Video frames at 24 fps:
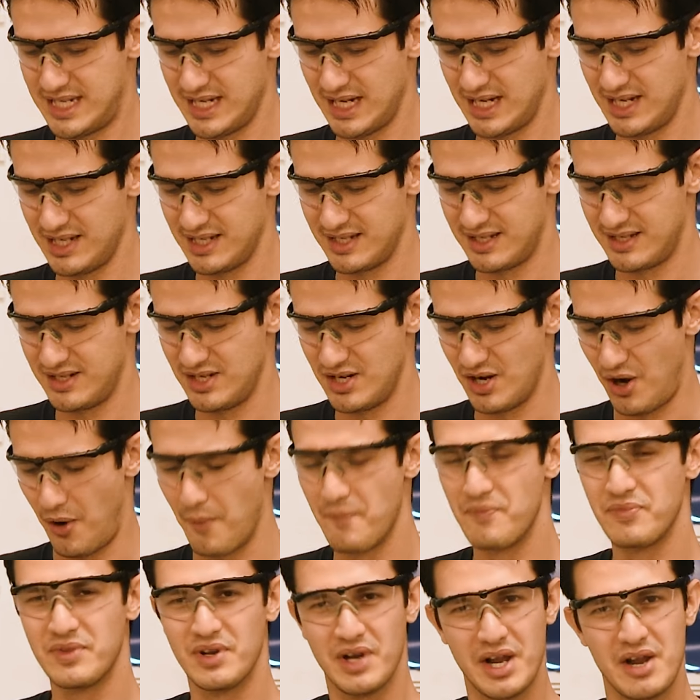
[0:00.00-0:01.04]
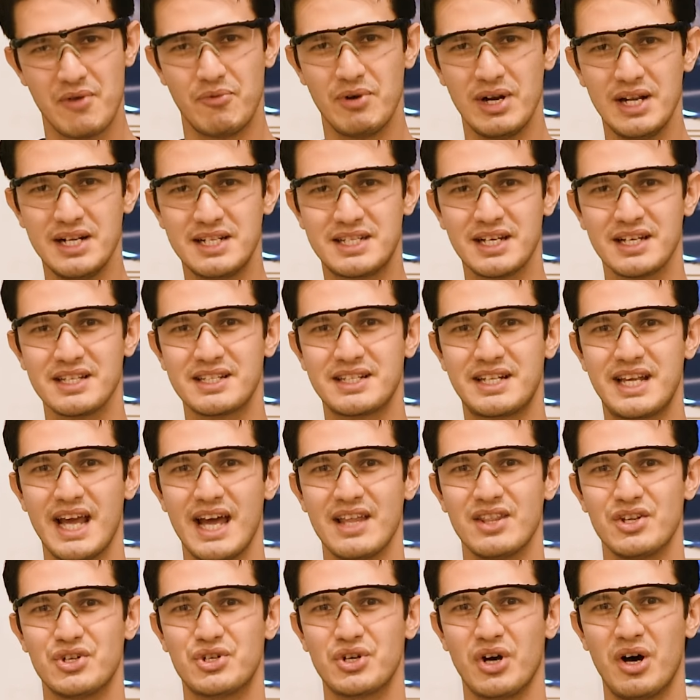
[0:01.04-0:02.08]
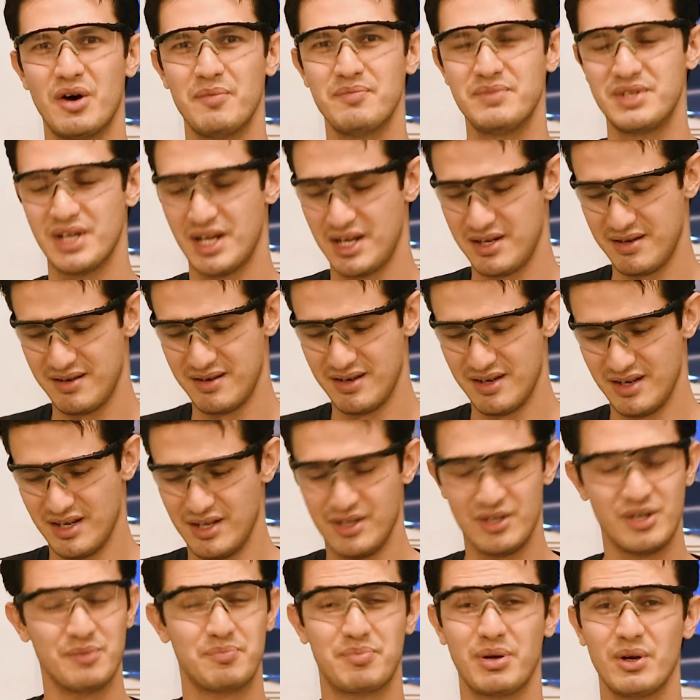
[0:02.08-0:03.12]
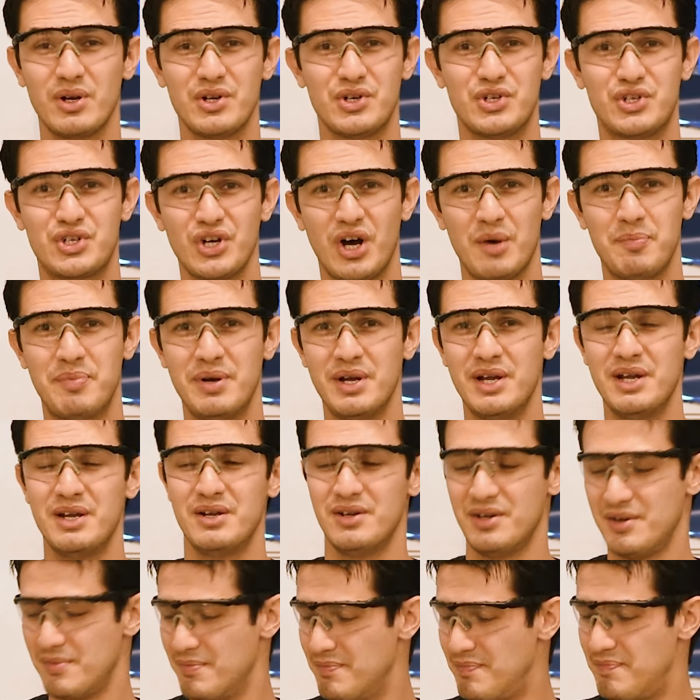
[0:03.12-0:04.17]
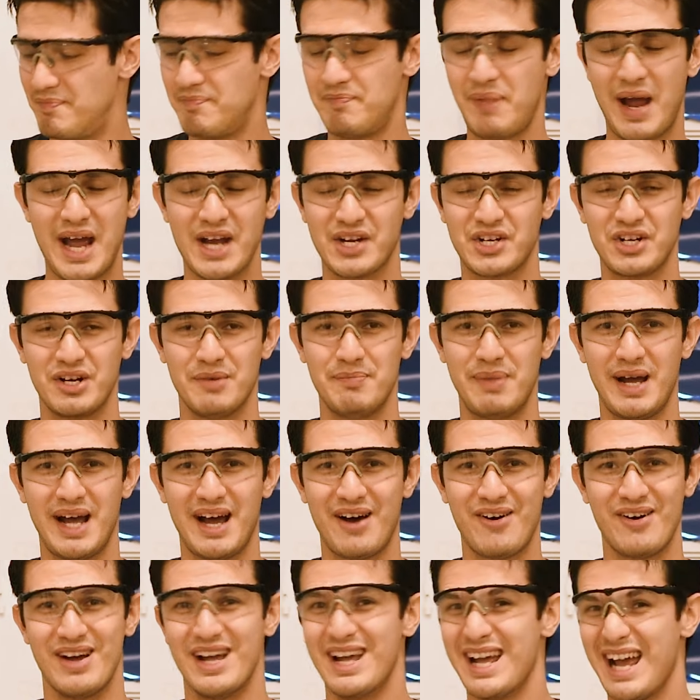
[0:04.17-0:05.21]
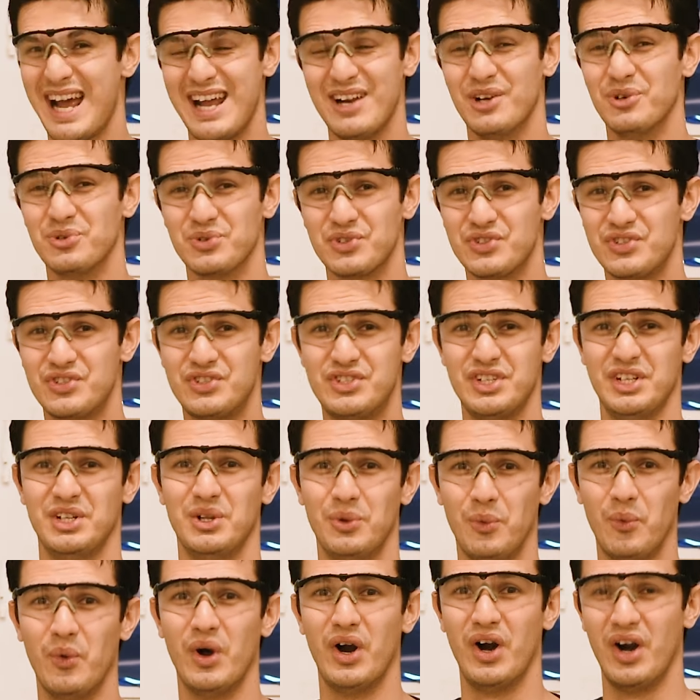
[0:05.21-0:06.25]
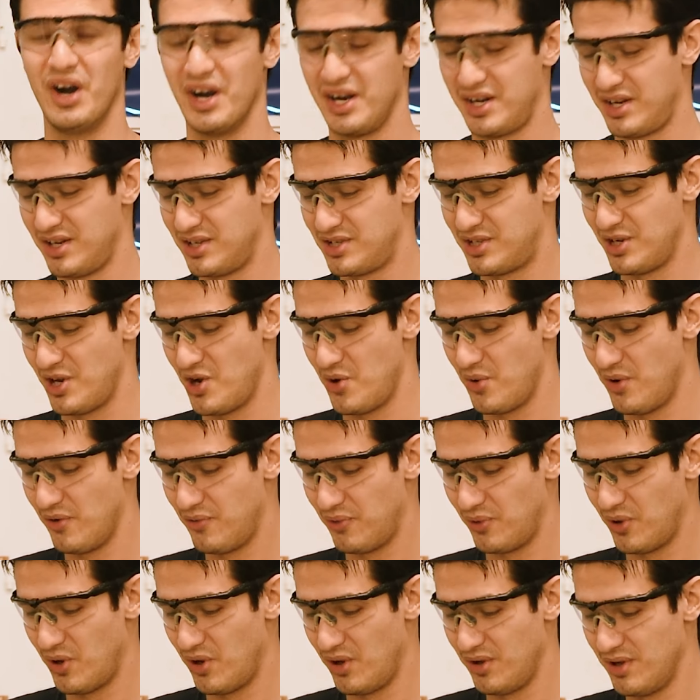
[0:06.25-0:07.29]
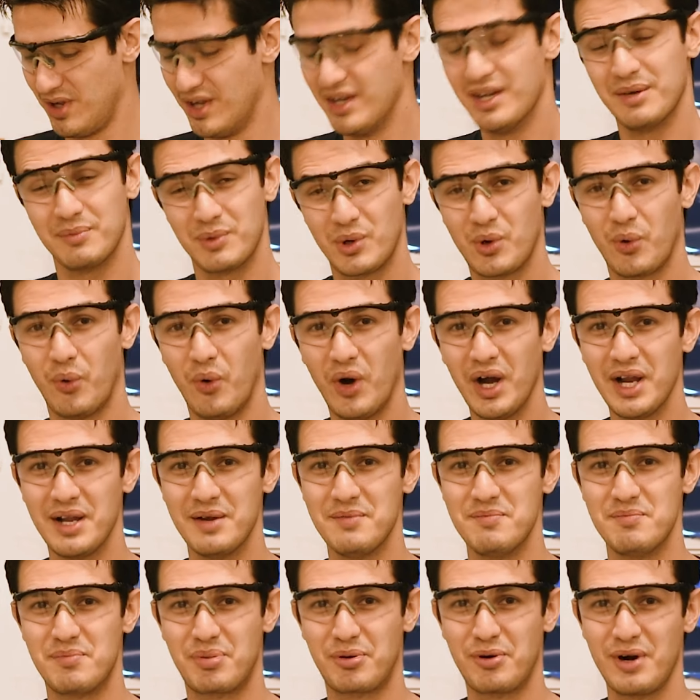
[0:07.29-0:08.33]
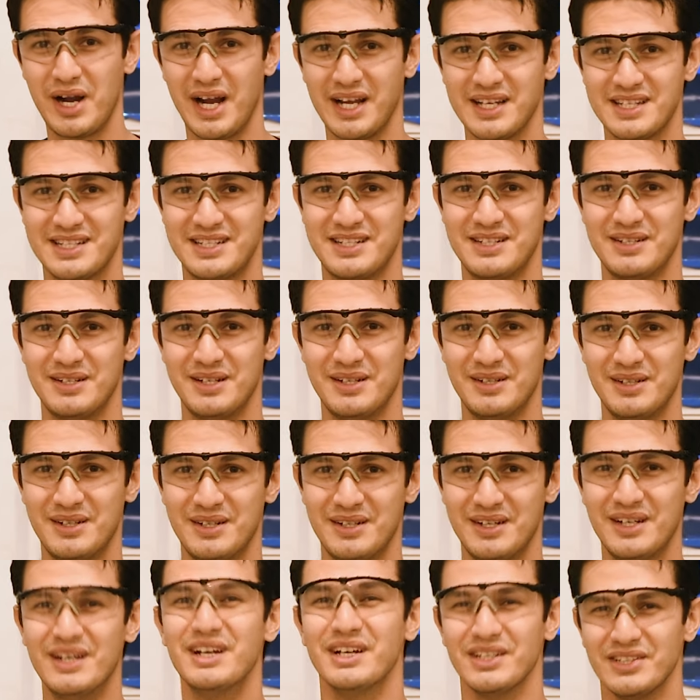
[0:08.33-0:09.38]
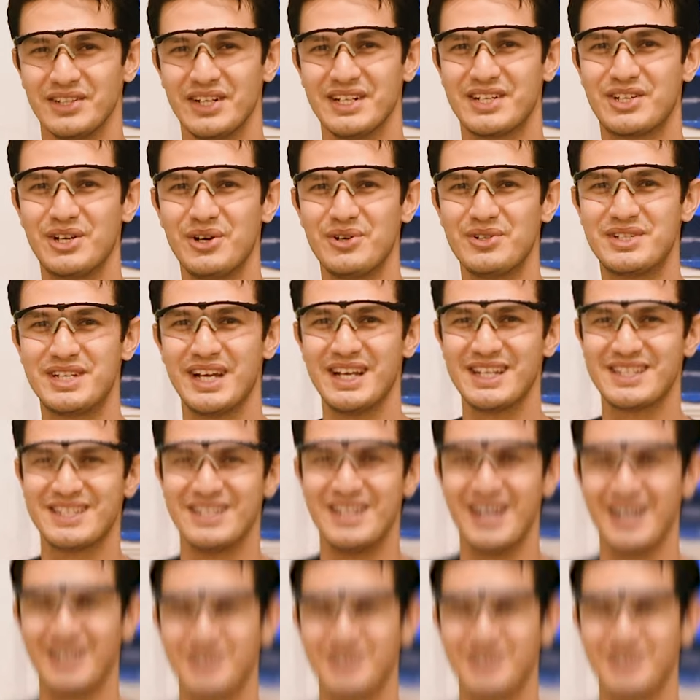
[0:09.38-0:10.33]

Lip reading: does, you know, it really does get the job done. You probably drop it, bash it about, and it'll still work. So overall, quite impressed. So let's go and test the